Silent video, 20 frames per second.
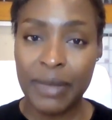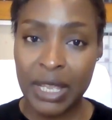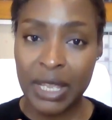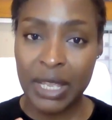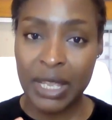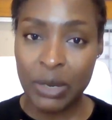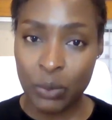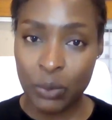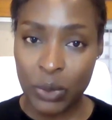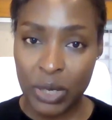
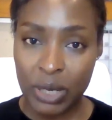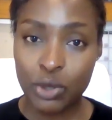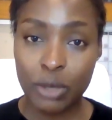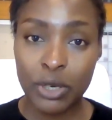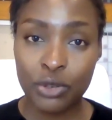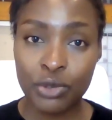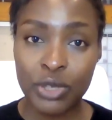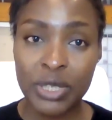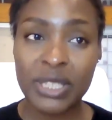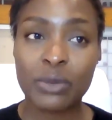And when I'm talking
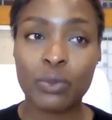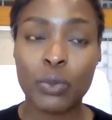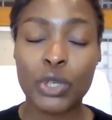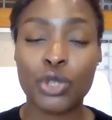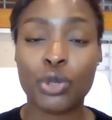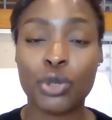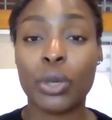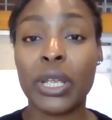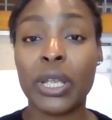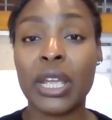about risk, we're
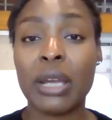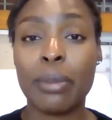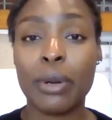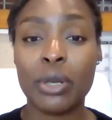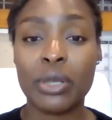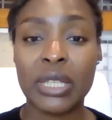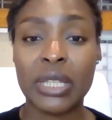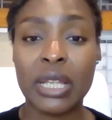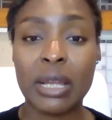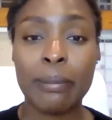talking
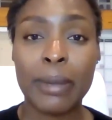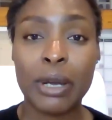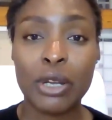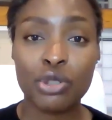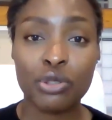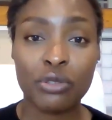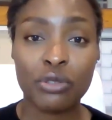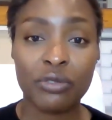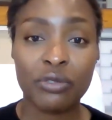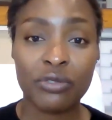about the
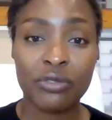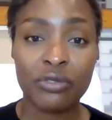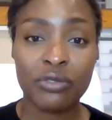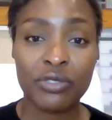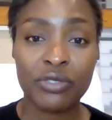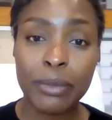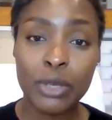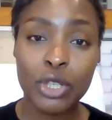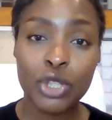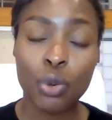amount of
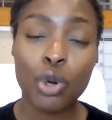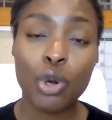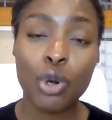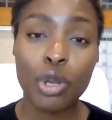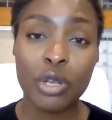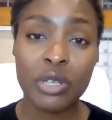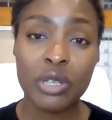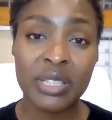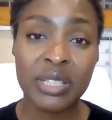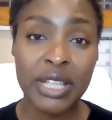damage or
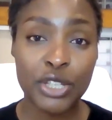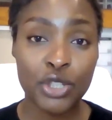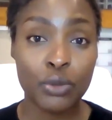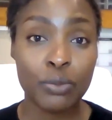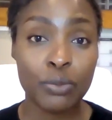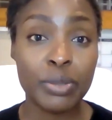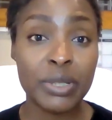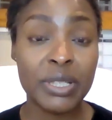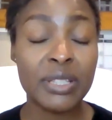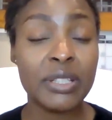loss that
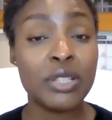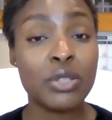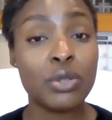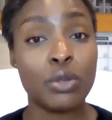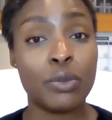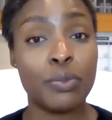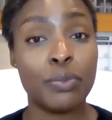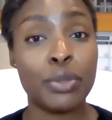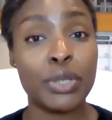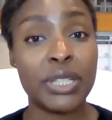your business
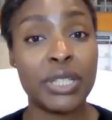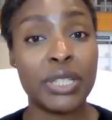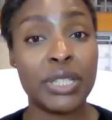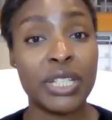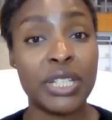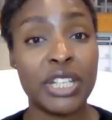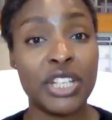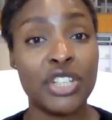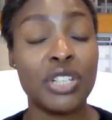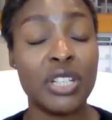could
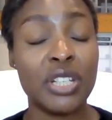potentially